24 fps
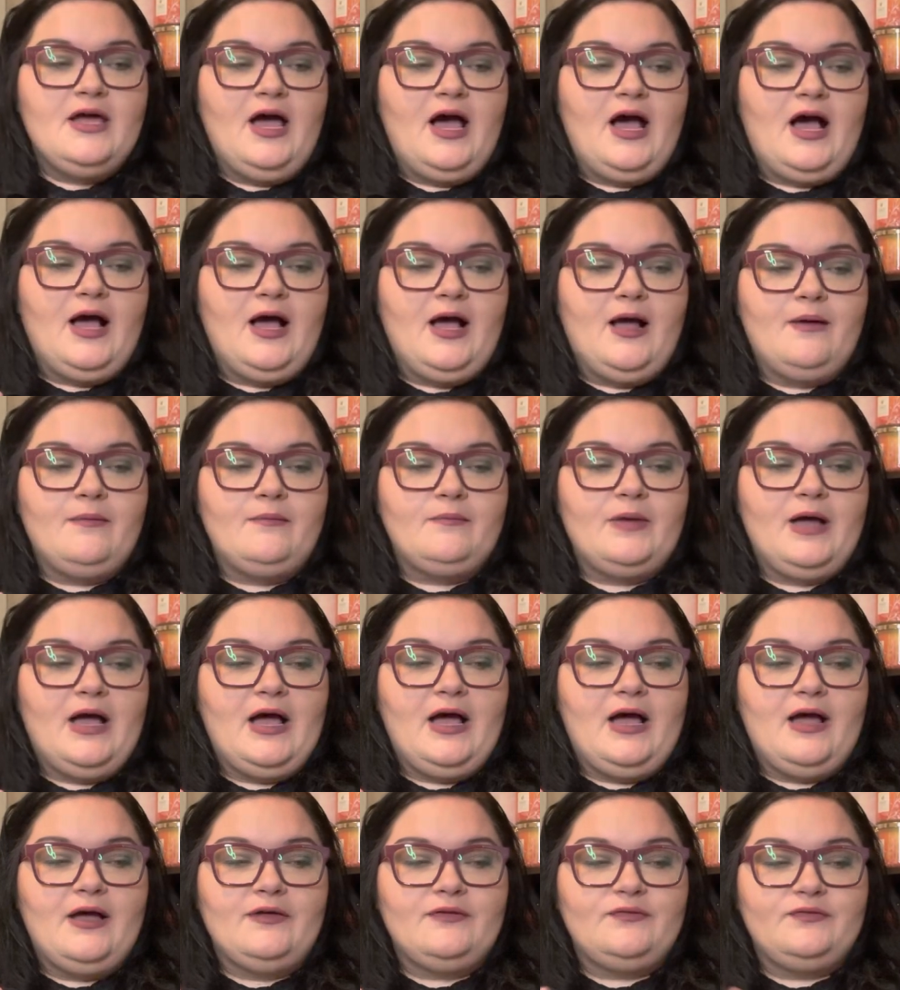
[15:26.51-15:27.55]
Um,
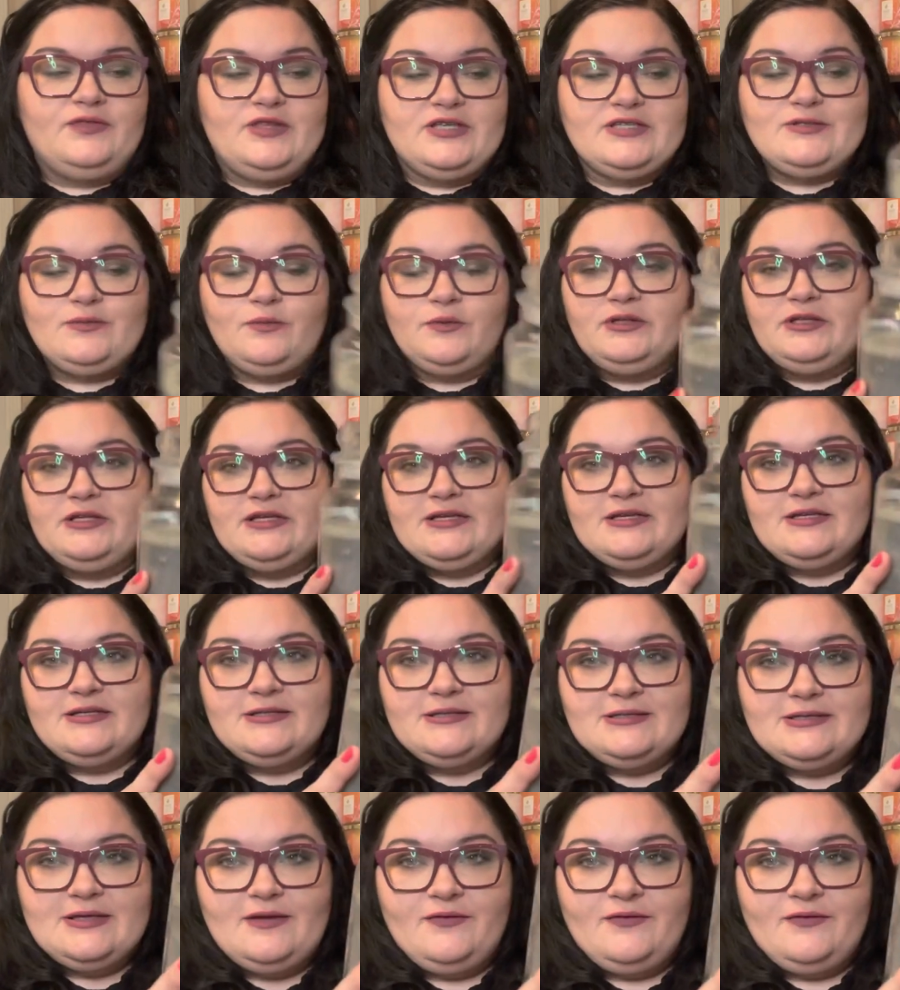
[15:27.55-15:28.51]
this one is